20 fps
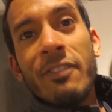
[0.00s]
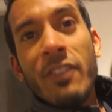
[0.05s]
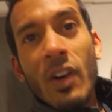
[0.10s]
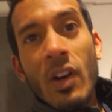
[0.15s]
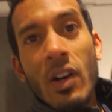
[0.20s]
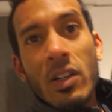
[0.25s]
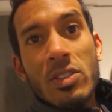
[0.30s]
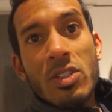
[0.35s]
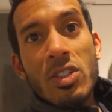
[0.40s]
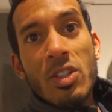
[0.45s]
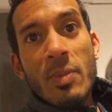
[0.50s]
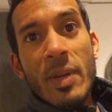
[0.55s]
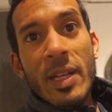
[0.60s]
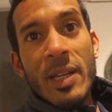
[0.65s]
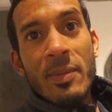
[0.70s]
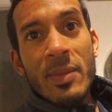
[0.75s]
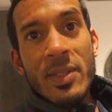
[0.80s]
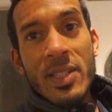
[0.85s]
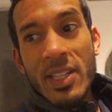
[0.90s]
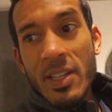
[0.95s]
Far too
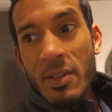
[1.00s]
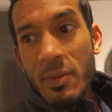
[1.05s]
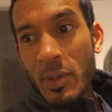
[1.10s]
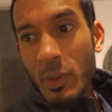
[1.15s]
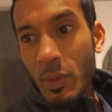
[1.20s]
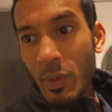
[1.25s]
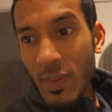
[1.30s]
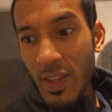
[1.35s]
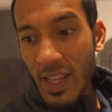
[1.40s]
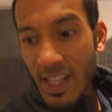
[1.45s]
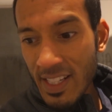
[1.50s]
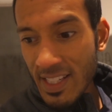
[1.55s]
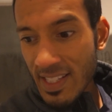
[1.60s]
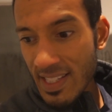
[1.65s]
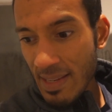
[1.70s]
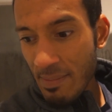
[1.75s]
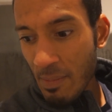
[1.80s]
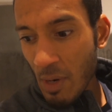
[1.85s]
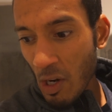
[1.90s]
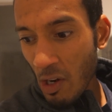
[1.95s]
many material things
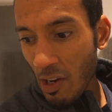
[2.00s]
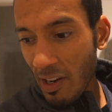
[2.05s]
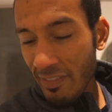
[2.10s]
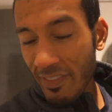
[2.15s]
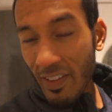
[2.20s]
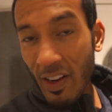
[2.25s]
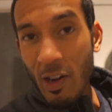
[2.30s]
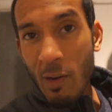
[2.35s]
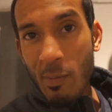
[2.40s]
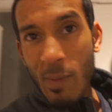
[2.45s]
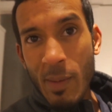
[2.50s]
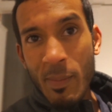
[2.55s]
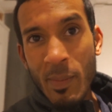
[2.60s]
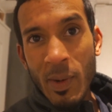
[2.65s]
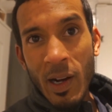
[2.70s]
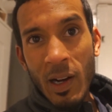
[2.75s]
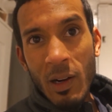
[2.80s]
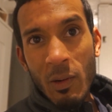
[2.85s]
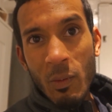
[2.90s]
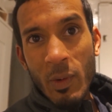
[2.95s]
in my life. I
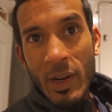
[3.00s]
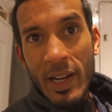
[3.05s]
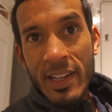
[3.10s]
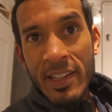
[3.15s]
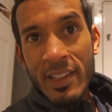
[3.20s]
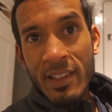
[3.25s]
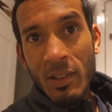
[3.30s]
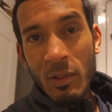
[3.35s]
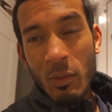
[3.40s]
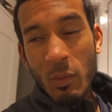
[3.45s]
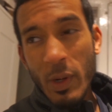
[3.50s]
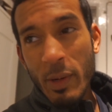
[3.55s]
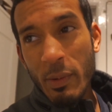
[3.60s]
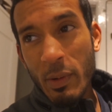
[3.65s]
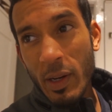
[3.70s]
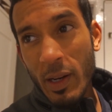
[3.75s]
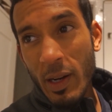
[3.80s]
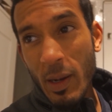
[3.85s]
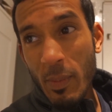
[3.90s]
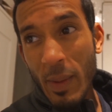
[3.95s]
remember when we
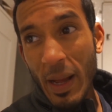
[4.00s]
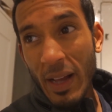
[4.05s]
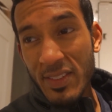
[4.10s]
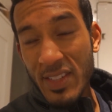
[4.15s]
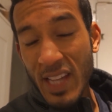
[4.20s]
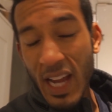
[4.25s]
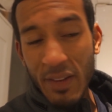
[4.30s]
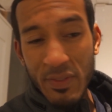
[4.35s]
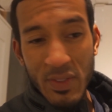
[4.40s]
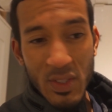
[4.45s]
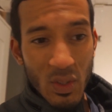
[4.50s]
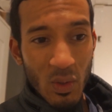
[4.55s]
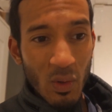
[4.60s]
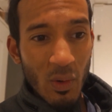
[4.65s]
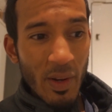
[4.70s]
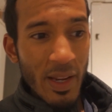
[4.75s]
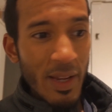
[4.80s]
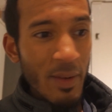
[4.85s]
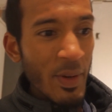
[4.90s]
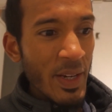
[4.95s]
were about to have
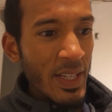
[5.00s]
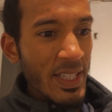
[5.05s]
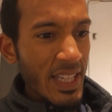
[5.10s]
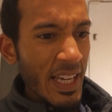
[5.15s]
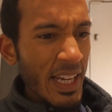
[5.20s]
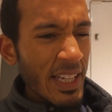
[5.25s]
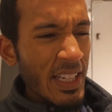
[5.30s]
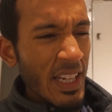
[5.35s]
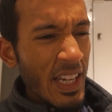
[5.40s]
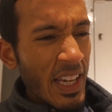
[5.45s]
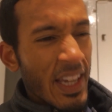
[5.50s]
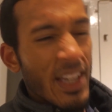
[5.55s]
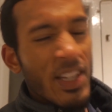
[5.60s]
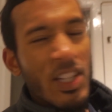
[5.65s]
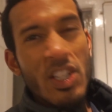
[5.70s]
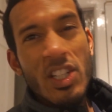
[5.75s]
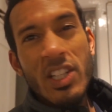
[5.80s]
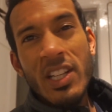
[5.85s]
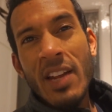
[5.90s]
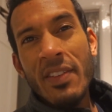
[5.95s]
Story, we said
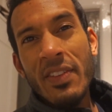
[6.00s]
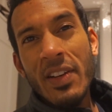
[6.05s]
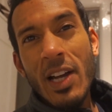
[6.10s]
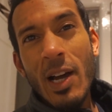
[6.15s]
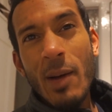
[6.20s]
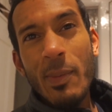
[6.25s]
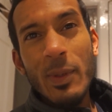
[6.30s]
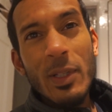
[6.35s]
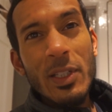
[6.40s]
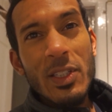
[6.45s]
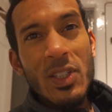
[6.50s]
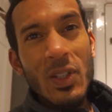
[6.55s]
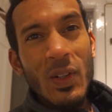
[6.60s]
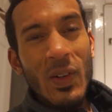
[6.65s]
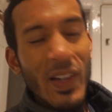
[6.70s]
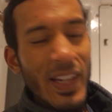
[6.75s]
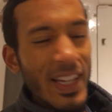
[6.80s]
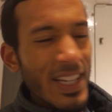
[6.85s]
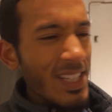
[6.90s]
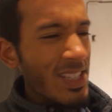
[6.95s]
she's gonna have a couple of
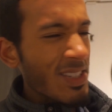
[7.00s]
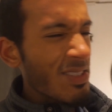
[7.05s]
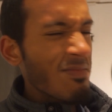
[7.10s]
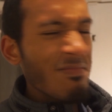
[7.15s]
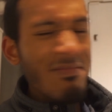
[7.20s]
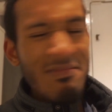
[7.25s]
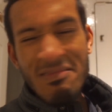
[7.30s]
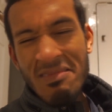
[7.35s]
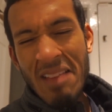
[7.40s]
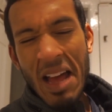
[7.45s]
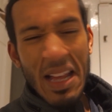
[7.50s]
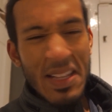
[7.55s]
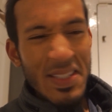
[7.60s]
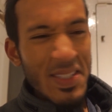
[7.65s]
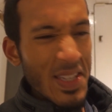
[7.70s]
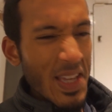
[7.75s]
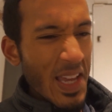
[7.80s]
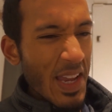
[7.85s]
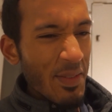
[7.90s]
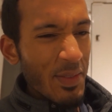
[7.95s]
toys.
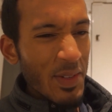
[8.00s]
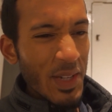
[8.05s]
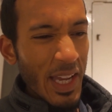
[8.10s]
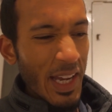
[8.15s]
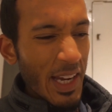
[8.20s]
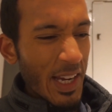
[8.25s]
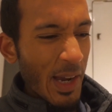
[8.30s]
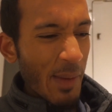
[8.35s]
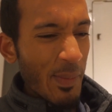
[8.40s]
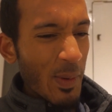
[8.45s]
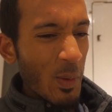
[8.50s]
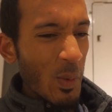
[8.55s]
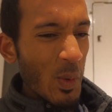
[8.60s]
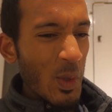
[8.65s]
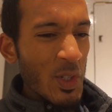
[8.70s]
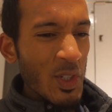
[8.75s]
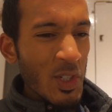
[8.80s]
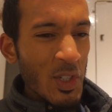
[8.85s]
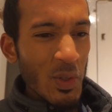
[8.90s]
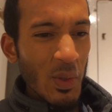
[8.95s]
That's it, we'll get a couple of
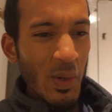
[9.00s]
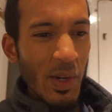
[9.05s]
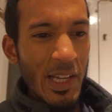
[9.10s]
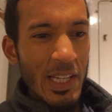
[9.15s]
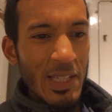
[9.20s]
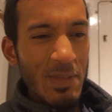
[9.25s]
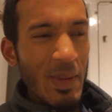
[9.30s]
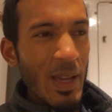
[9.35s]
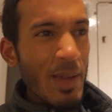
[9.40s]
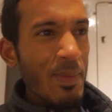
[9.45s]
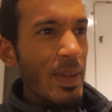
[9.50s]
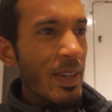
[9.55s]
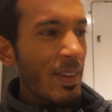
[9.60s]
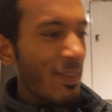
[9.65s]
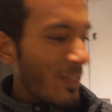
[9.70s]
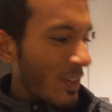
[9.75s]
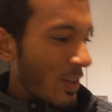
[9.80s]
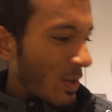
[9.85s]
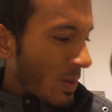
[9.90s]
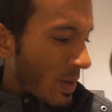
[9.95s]
wooden toys, maybe a
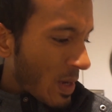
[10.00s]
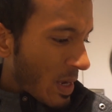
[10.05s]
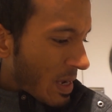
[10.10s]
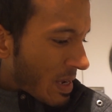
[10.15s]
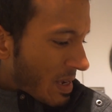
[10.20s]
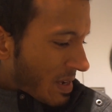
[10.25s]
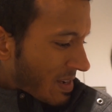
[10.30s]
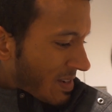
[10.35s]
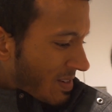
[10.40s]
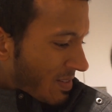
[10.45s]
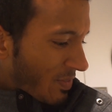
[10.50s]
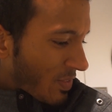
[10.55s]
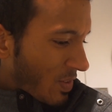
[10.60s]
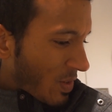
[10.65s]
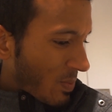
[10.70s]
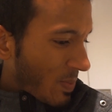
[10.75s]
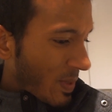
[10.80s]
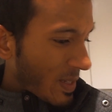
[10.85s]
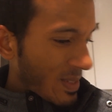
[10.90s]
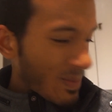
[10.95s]
few a
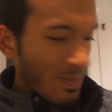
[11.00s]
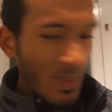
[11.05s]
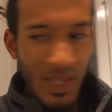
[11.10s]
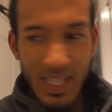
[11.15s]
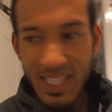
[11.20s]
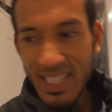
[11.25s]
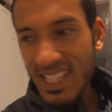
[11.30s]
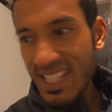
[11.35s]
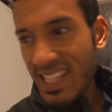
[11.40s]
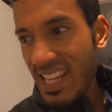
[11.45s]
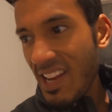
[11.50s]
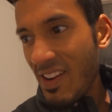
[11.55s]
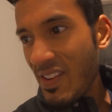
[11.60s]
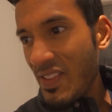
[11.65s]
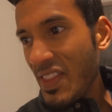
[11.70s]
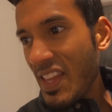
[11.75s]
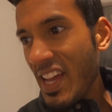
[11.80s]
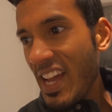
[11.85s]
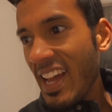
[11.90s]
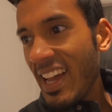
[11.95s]
few bits and pieces here
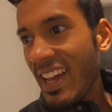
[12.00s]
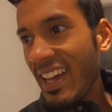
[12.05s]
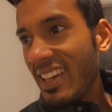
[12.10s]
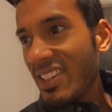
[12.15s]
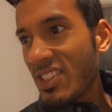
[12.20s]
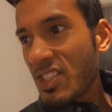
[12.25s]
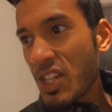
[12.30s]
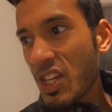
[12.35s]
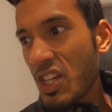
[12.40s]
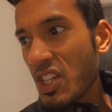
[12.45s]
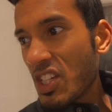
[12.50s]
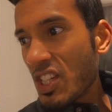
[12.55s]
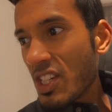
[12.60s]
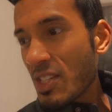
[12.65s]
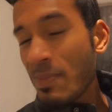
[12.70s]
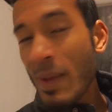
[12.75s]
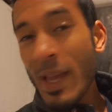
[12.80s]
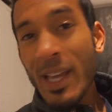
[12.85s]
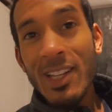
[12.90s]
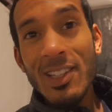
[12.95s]
and there, and she can
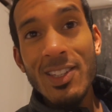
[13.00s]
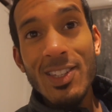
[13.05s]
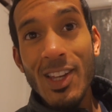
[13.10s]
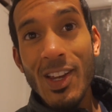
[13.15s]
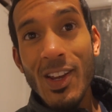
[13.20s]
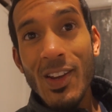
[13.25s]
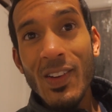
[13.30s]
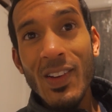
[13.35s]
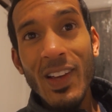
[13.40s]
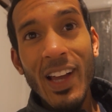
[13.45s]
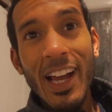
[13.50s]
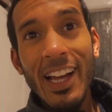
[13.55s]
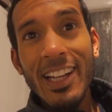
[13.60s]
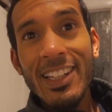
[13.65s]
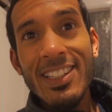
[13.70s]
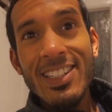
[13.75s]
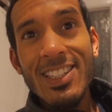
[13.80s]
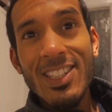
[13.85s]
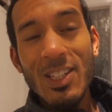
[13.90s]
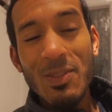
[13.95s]
just make do
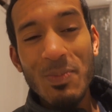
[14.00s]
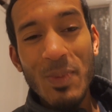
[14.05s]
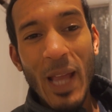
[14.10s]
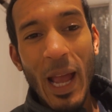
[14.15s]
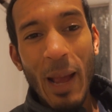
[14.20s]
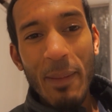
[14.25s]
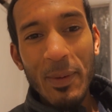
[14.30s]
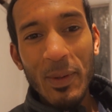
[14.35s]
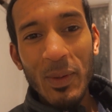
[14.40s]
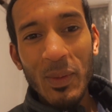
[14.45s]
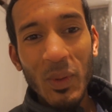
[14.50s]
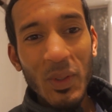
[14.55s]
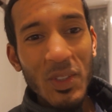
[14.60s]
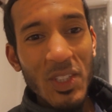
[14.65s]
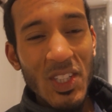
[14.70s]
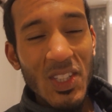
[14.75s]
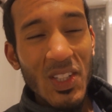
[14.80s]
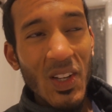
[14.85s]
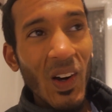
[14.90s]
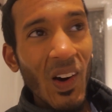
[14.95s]
and just be happy with what
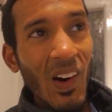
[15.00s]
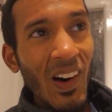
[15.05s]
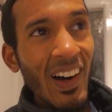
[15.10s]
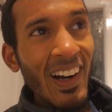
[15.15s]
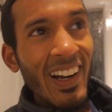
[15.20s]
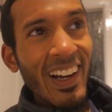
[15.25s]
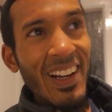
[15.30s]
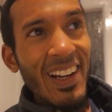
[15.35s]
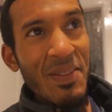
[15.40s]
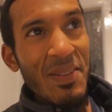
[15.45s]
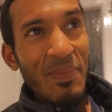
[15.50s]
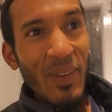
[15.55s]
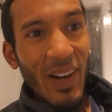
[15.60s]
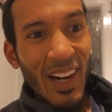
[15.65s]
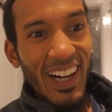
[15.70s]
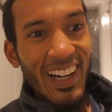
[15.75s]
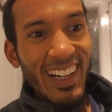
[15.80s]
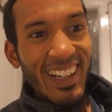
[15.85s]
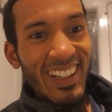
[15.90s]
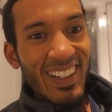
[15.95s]
she's got.
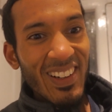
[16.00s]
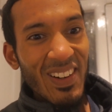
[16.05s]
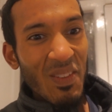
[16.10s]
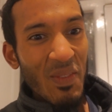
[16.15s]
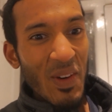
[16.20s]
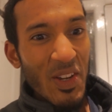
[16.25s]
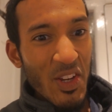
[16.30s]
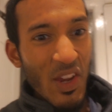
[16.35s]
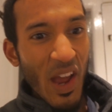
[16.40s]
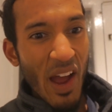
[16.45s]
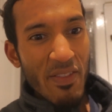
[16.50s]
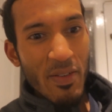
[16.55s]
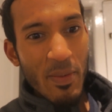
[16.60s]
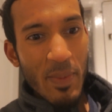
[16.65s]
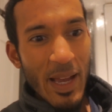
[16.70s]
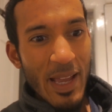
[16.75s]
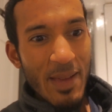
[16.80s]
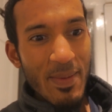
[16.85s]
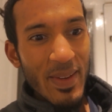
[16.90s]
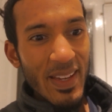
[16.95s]
But when you have a
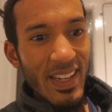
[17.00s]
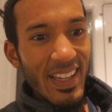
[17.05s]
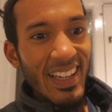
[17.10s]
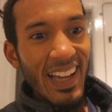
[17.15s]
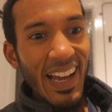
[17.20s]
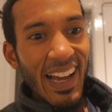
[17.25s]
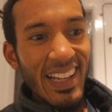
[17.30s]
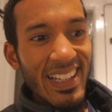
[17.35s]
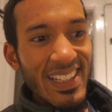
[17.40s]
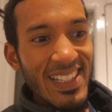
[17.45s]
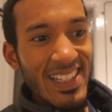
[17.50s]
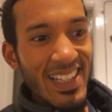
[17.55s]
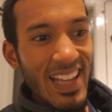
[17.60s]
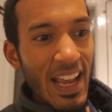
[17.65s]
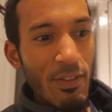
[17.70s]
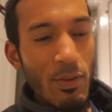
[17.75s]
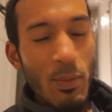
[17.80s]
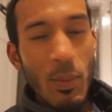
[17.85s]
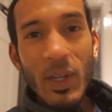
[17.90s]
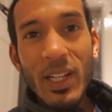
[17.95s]
baby and
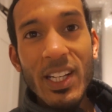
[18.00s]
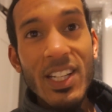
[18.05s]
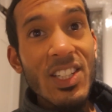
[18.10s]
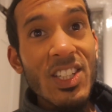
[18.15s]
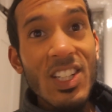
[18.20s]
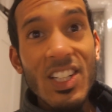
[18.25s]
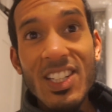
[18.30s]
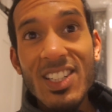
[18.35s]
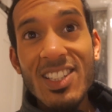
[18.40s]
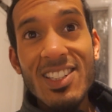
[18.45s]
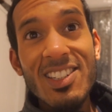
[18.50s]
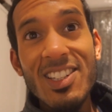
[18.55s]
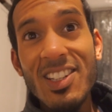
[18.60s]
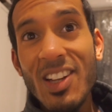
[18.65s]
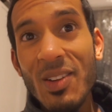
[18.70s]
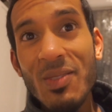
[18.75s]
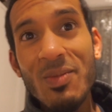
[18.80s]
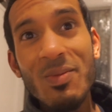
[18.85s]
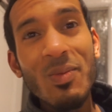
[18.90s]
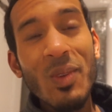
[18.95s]
everybody's just, you
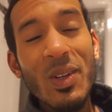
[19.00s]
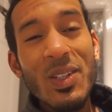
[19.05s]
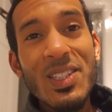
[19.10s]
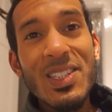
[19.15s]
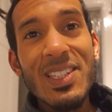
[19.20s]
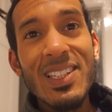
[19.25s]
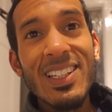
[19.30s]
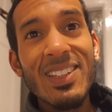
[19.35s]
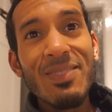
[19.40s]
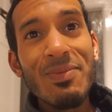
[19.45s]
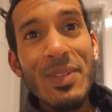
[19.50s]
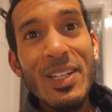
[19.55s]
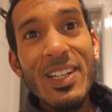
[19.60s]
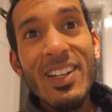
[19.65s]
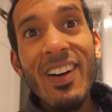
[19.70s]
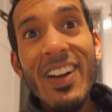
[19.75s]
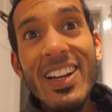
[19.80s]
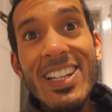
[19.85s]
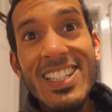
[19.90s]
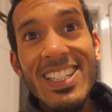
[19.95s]
know, wants to be
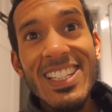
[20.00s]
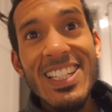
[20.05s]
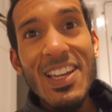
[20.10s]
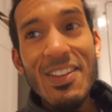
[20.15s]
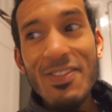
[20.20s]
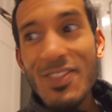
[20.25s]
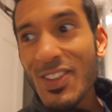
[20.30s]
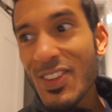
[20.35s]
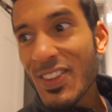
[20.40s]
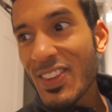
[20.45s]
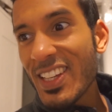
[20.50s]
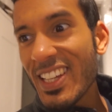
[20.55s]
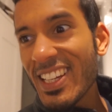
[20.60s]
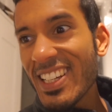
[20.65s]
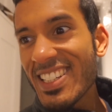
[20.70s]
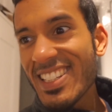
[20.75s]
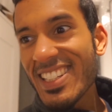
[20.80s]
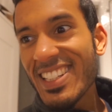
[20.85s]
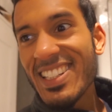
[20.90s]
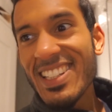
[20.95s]
nice and give you
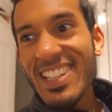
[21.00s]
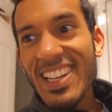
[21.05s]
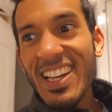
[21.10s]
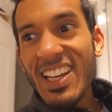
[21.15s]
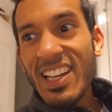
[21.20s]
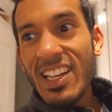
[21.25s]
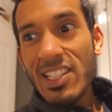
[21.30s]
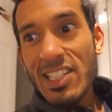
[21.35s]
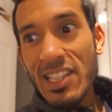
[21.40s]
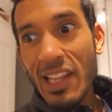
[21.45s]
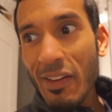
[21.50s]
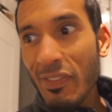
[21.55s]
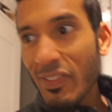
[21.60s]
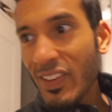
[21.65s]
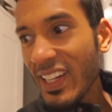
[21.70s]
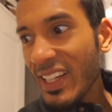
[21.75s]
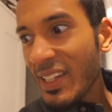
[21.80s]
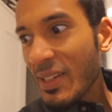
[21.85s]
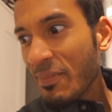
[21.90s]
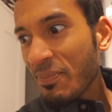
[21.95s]
things, and it's
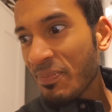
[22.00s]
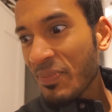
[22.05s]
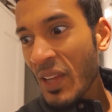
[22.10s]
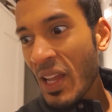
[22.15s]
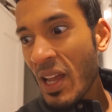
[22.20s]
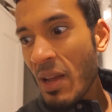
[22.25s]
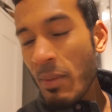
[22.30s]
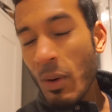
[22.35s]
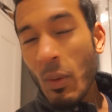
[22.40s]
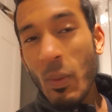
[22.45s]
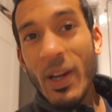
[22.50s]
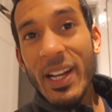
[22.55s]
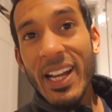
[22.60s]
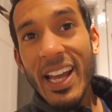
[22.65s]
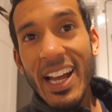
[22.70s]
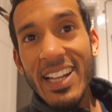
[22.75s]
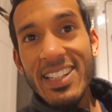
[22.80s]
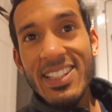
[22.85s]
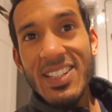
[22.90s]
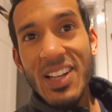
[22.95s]
lovely, but when it
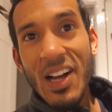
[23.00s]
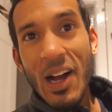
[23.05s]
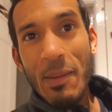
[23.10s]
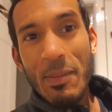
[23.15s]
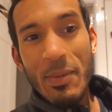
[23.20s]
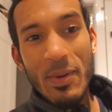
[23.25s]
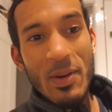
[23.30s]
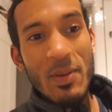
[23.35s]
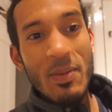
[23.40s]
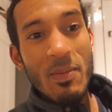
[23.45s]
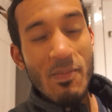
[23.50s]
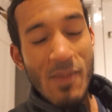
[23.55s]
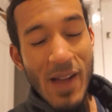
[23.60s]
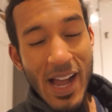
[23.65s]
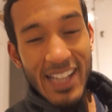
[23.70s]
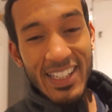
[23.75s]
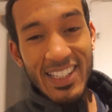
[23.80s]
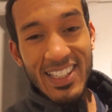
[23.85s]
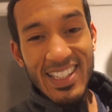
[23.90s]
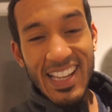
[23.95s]
adds up,
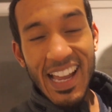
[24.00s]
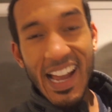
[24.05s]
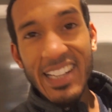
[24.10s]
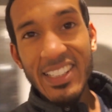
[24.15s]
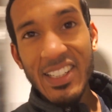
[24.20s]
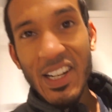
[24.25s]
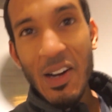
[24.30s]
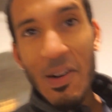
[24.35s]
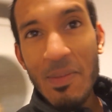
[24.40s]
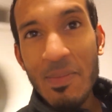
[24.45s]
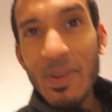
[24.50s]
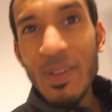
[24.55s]
man, does it add up.